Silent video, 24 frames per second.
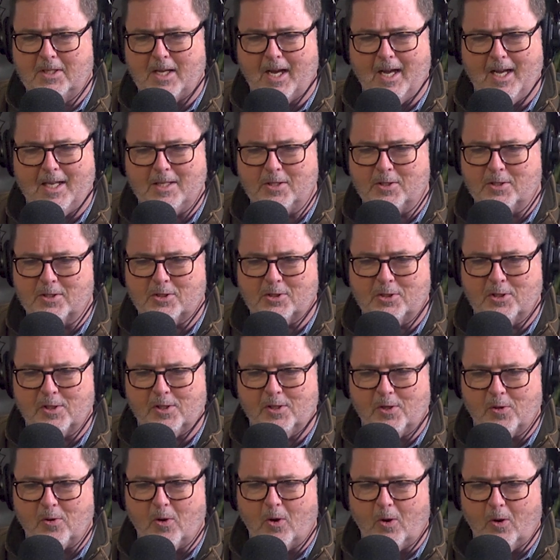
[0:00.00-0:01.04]
God just
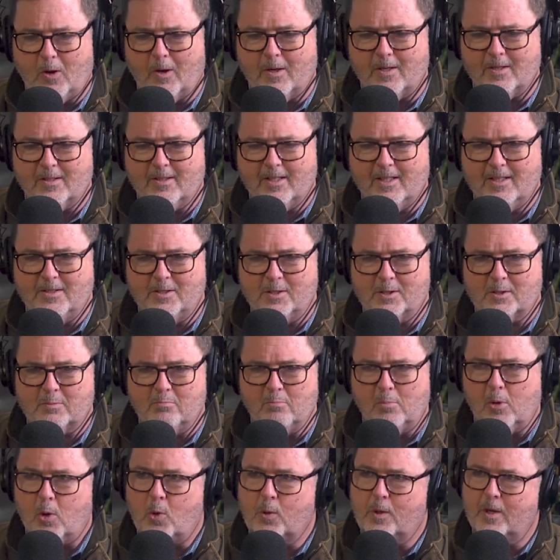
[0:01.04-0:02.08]
took your heart and just
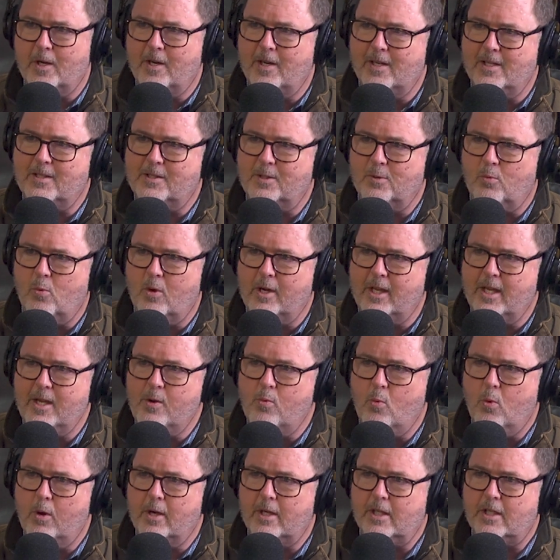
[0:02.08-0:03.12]
molded it into what He
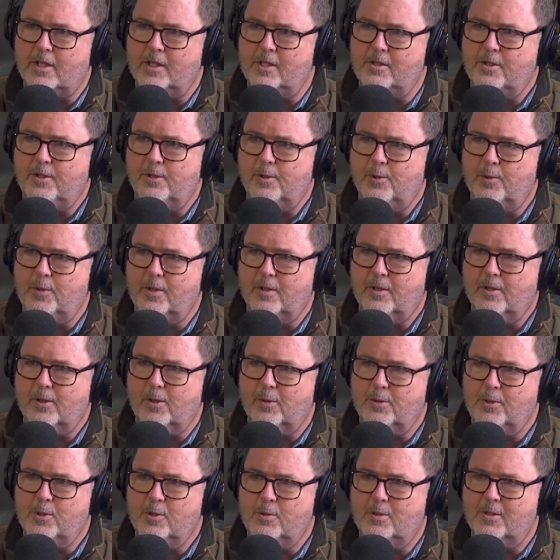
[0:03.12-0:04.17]
wanted to do. You
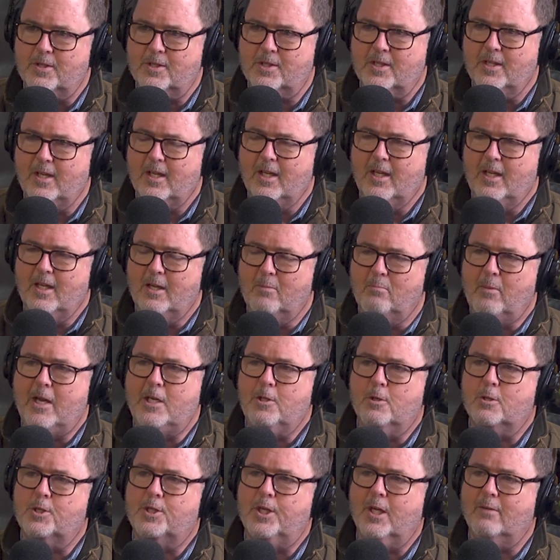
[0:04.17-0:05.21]
know, you just
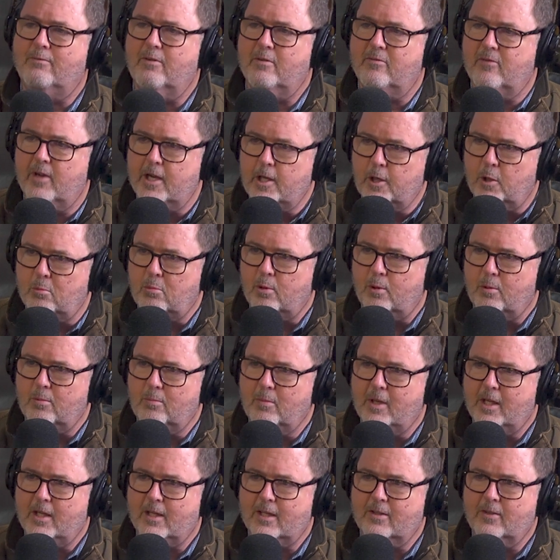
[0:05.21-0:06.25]
made yourself available,
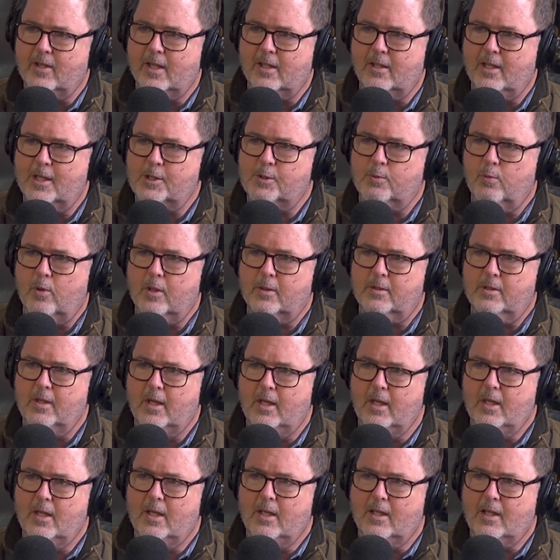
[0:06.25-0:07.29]
and I think that's what
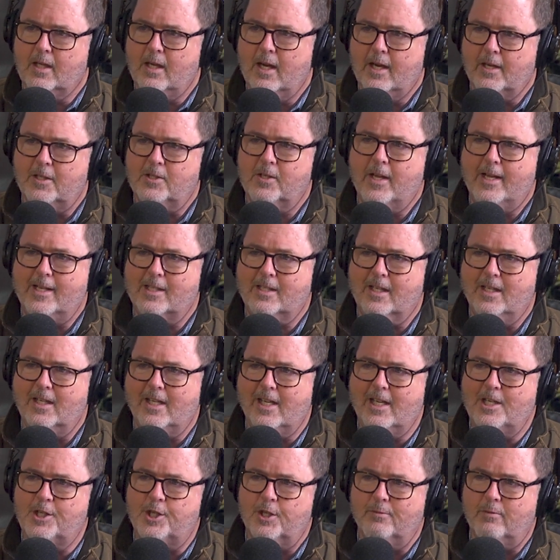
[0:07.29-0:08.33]
God is asking
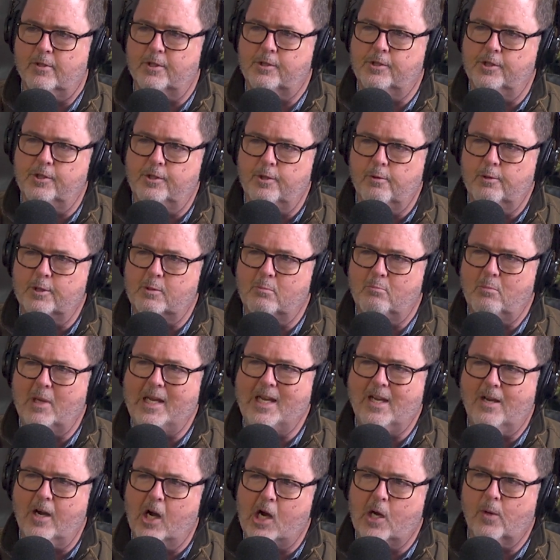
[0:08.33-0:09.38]
each of us to do: is
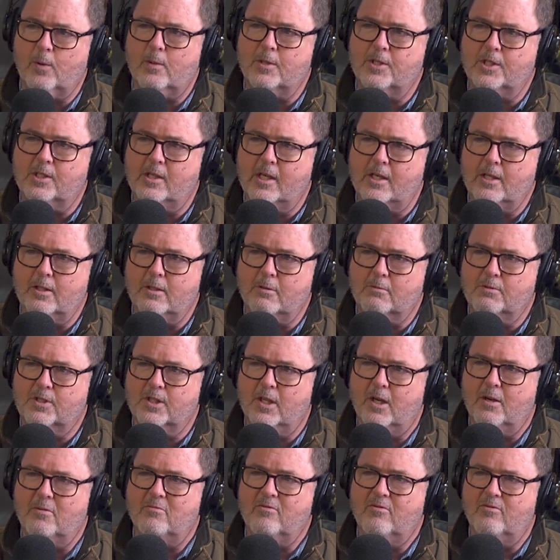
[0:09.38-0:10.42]
make ourselves
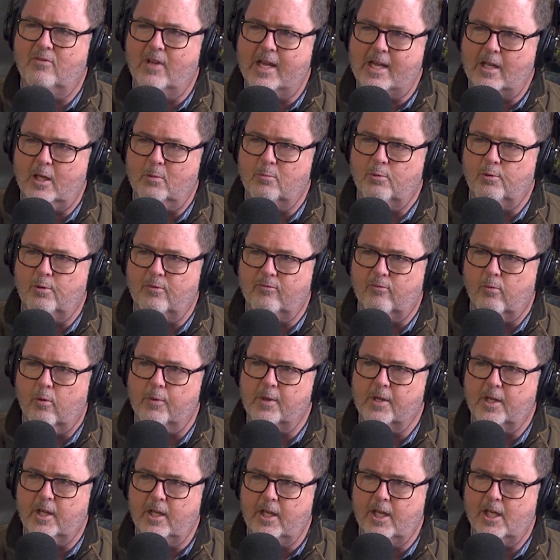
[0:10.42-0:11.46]
available for
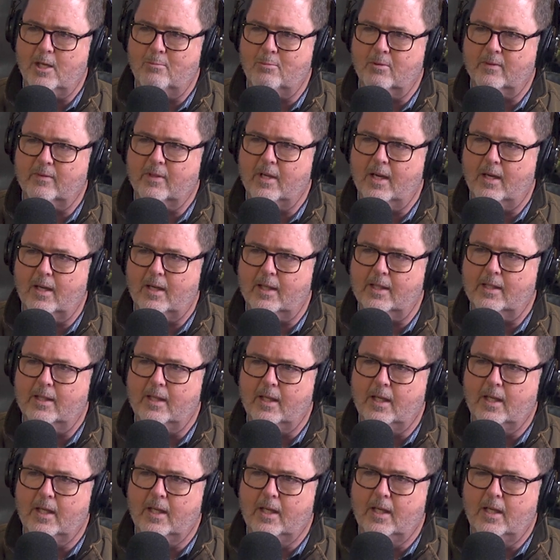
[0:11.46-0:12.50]
the kingdom of God
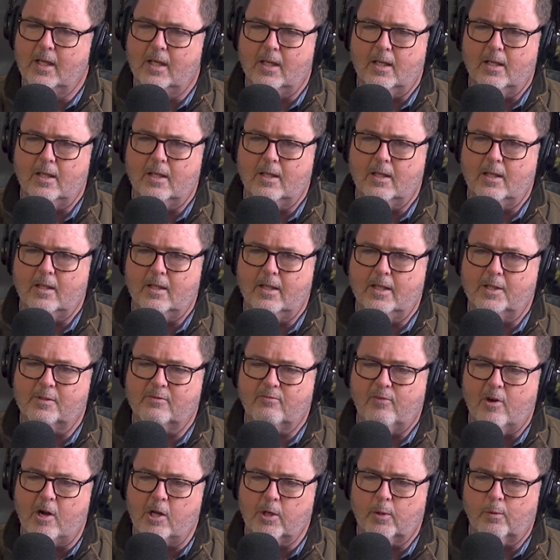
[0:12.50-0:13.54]
uh, as
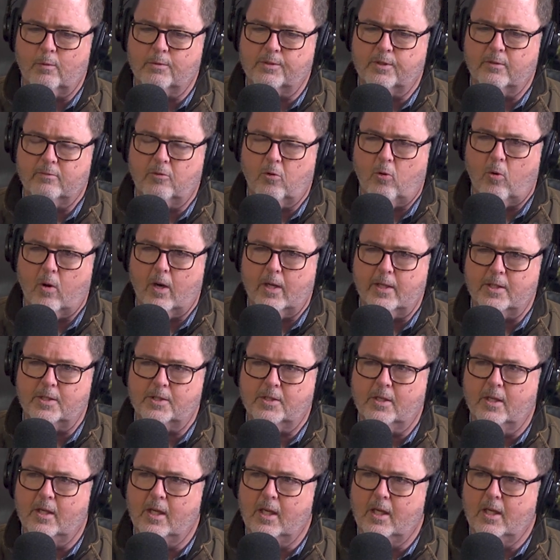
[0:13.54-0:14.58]
followers of
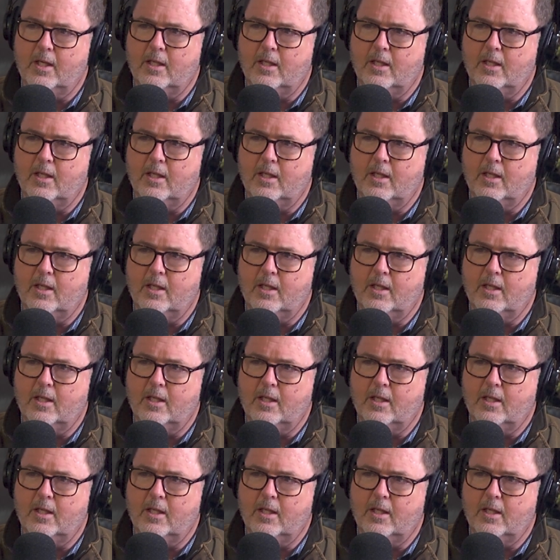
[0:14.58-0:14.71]
Christ